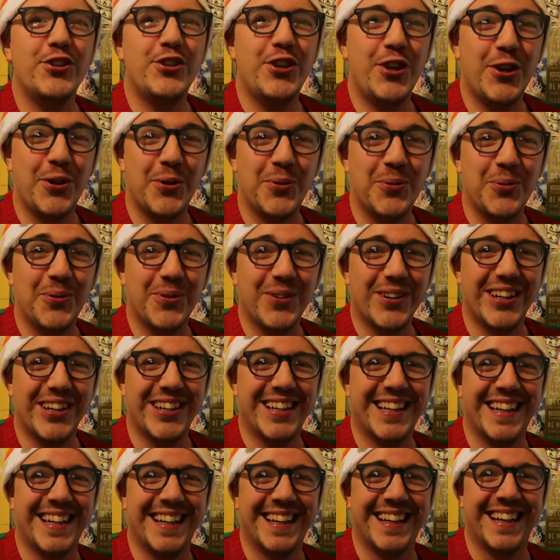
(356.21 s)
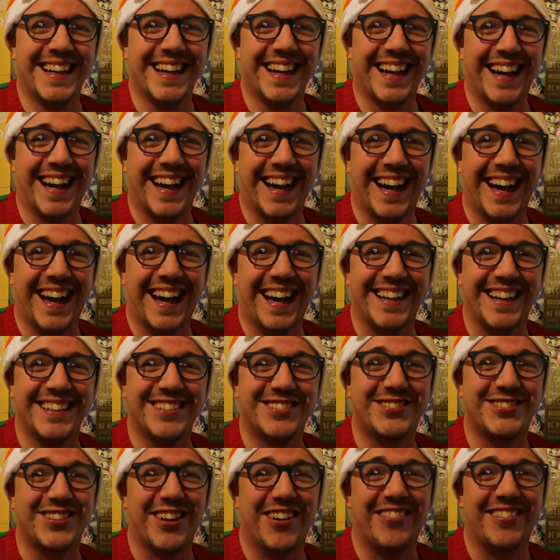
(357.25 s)
You.
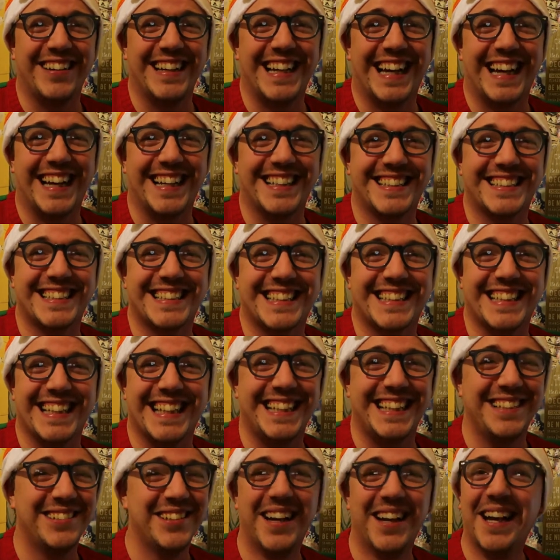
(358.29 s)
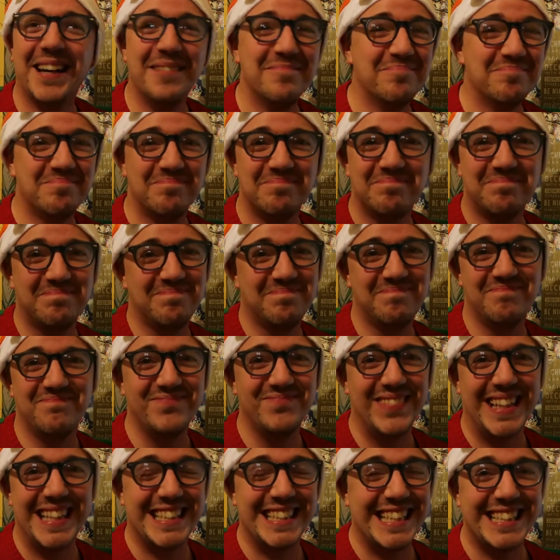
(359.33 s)
Sorry, Ashley.
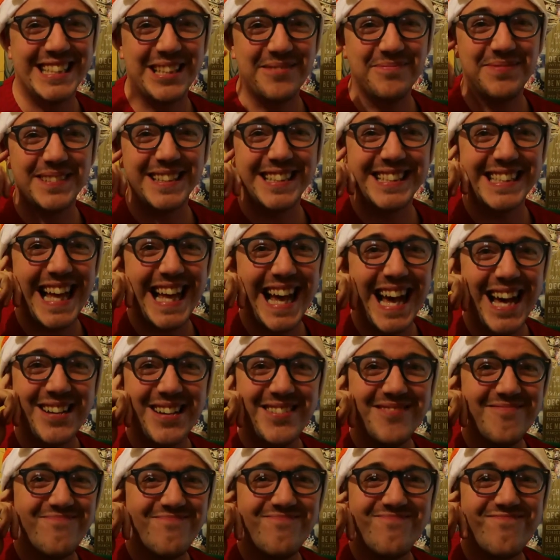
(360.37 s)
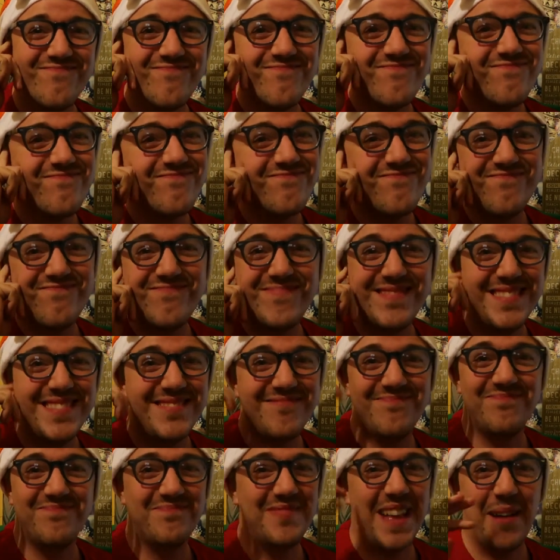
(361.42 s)
It's as simple as that.
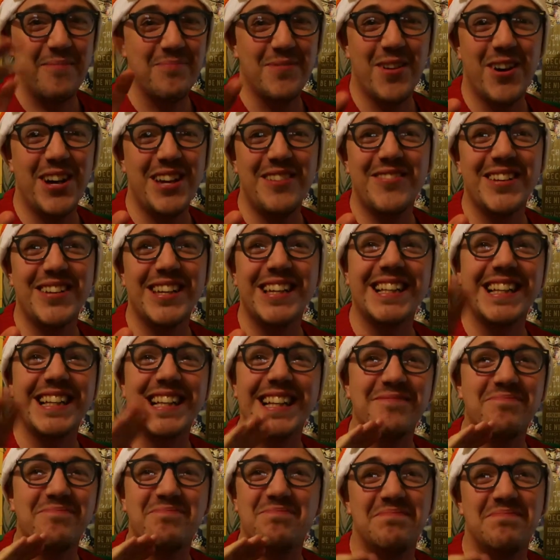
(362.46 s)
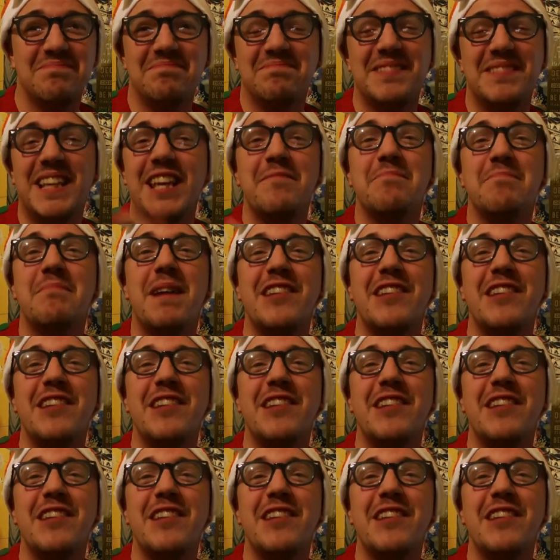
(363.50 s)
I'm not even going to give